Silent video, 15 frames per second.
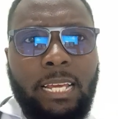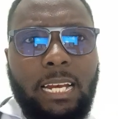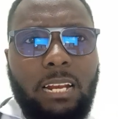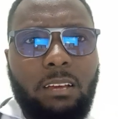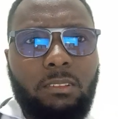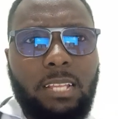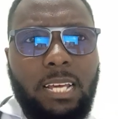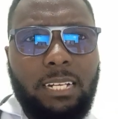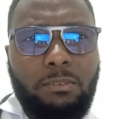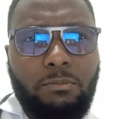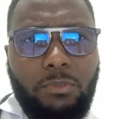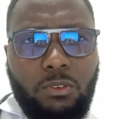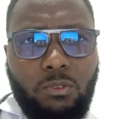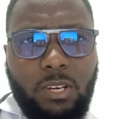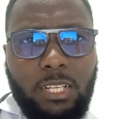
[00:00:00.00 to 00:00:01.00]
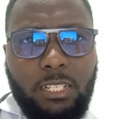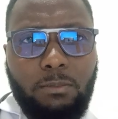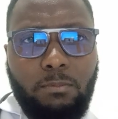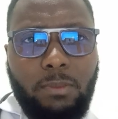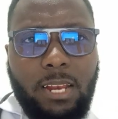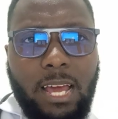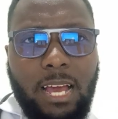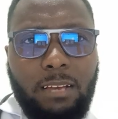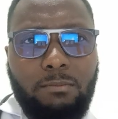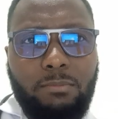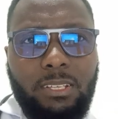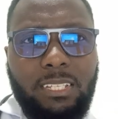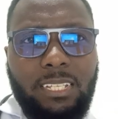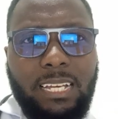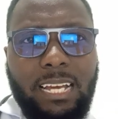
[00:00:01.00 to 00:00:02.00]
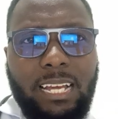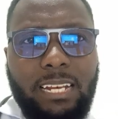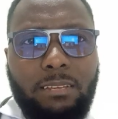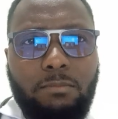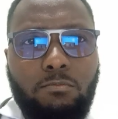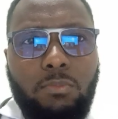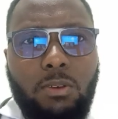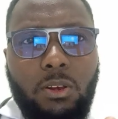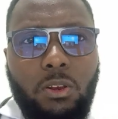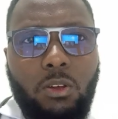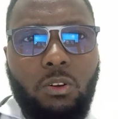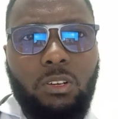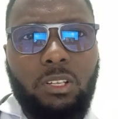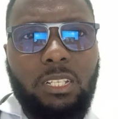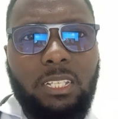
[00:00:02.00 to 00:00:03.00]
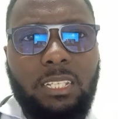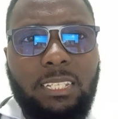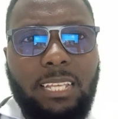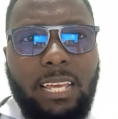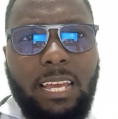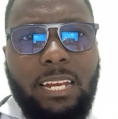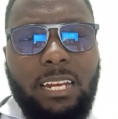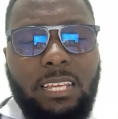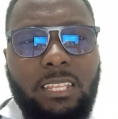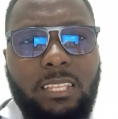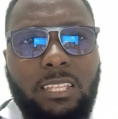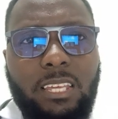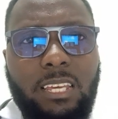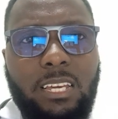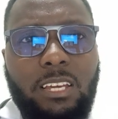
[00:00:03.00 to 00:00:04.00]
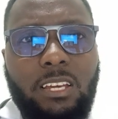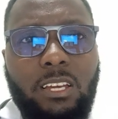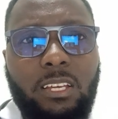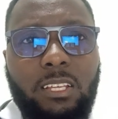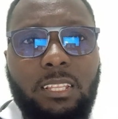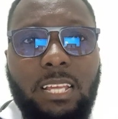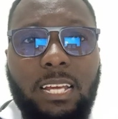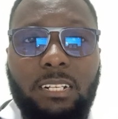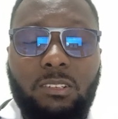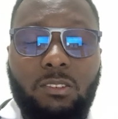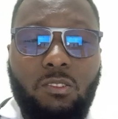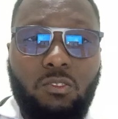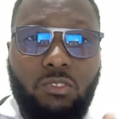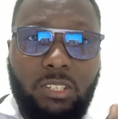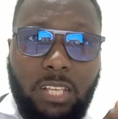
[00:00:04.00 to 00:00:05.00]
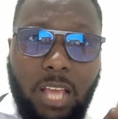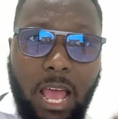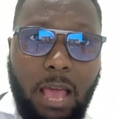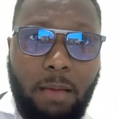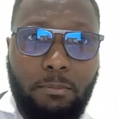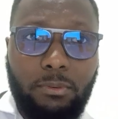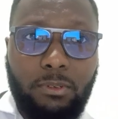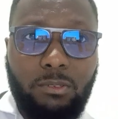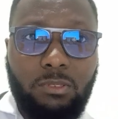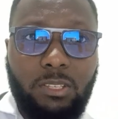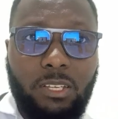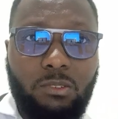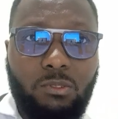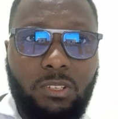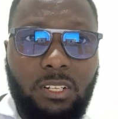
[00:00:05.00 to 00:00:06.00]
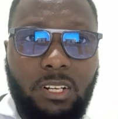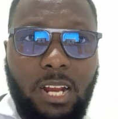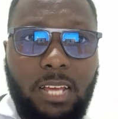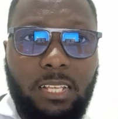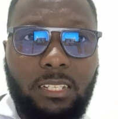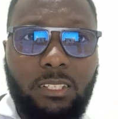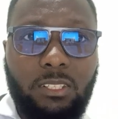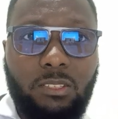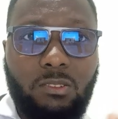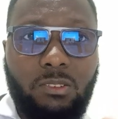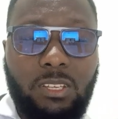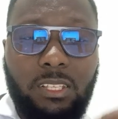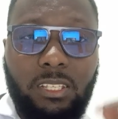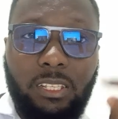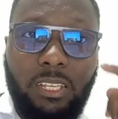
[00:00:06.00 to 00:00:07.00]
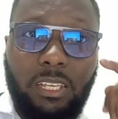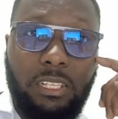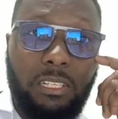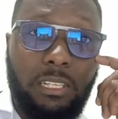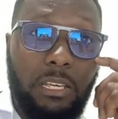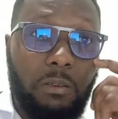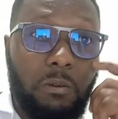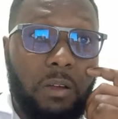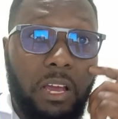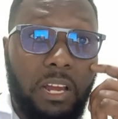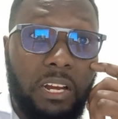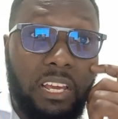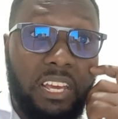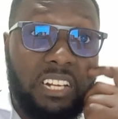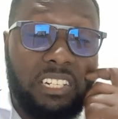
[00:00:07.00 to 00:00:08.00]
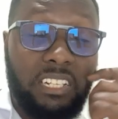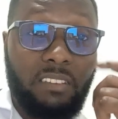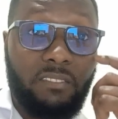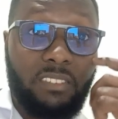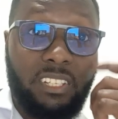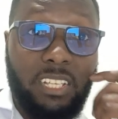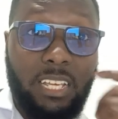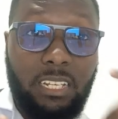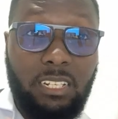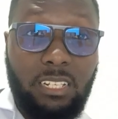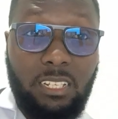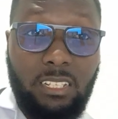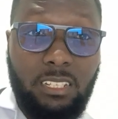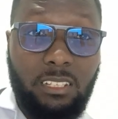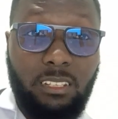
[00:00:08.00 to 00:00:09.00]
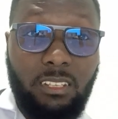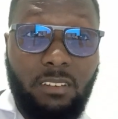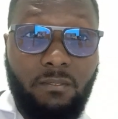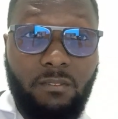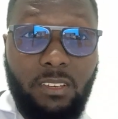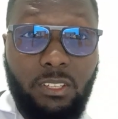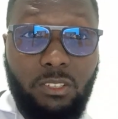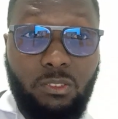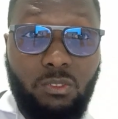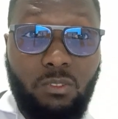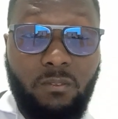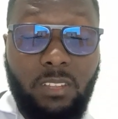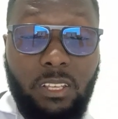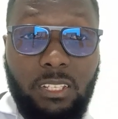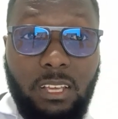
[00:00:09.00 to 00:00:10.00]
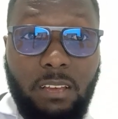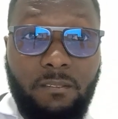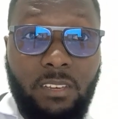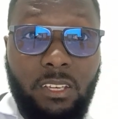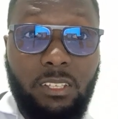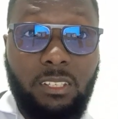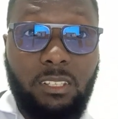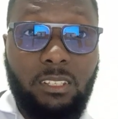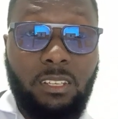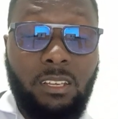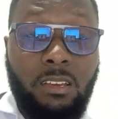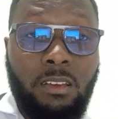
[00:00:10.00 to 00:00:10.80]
Now, that mucus plug basically blocks anything that goes up to the uterus. So it's easier, you can get cervicitis, infection of the cervix,